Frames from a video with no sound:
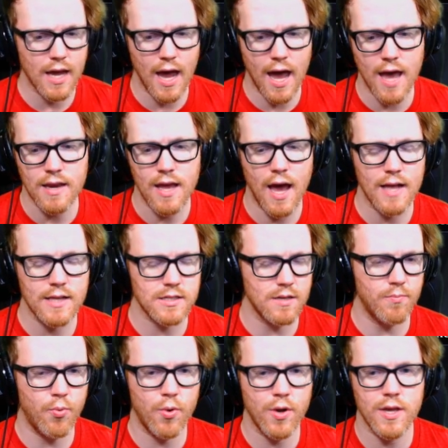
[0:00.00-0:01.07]
And at some
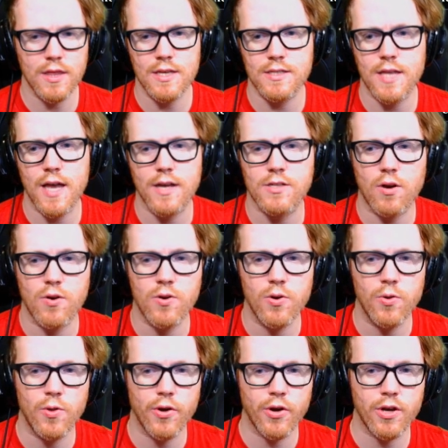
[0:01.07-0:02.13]
point, these decks are no
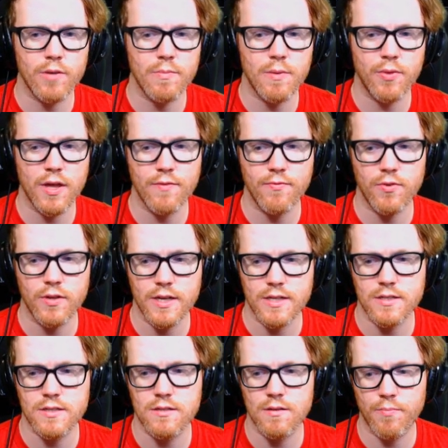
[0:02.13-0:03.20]
longer going to be
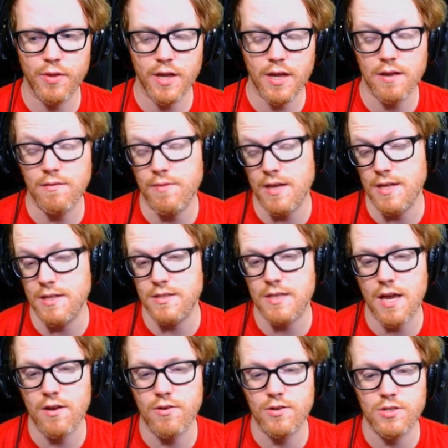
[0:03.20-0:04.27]
played in
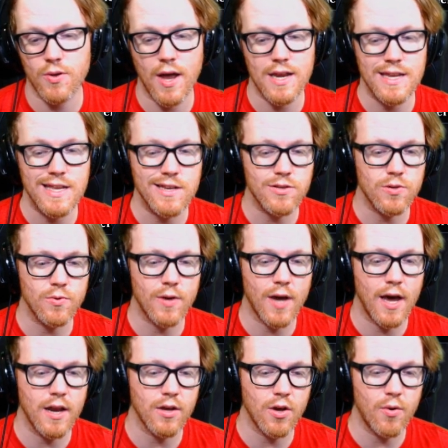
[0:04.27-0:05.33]
standard, so I need to
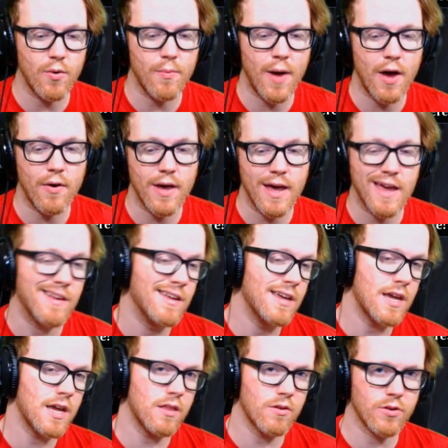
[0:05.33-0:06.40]
kind of go about and
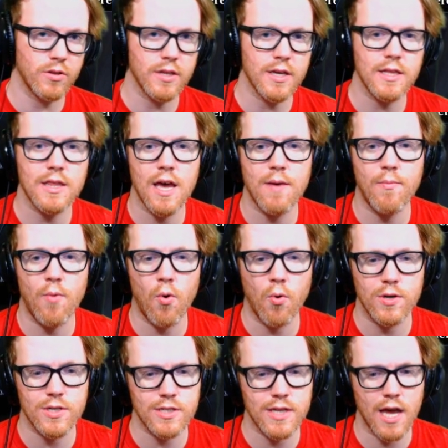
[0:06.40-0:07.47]
either delete them or
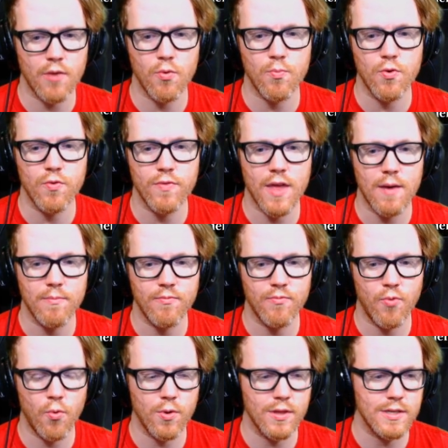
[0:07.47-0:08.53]
just kind of remove them
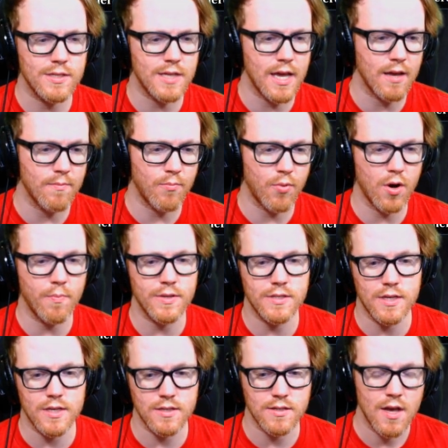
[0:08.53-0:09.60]
for the sake and
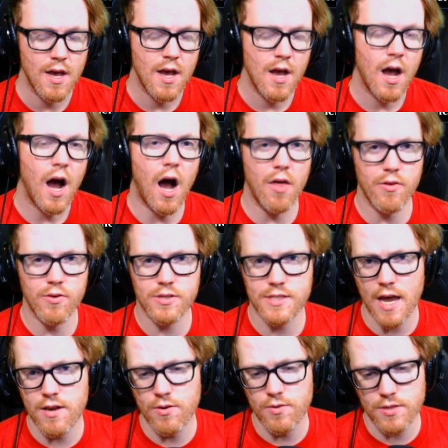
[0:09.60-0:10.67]
purposes. Other
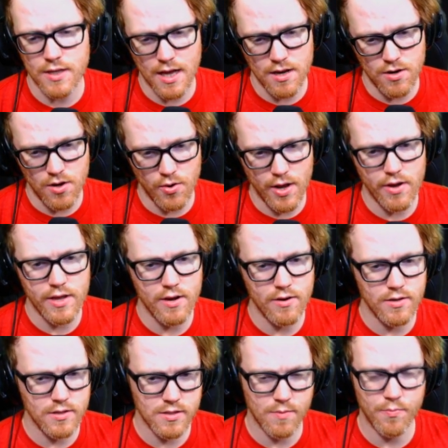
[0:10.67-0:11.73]
side note to kind of note out here
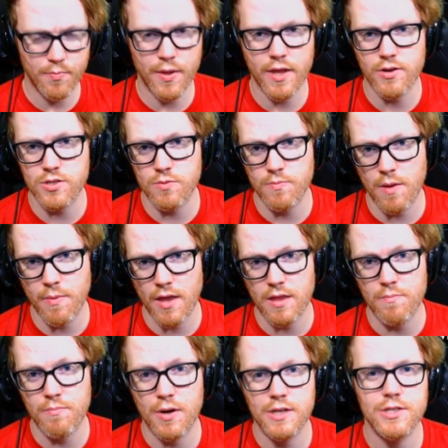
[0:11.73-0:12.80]
to some players who may be on the
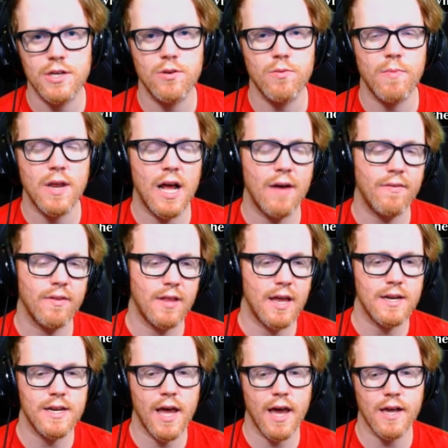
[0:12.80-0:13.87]
budget, who may not have a lot of
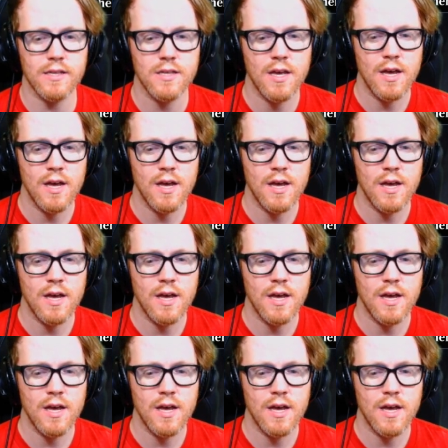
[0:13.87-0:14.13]
decks.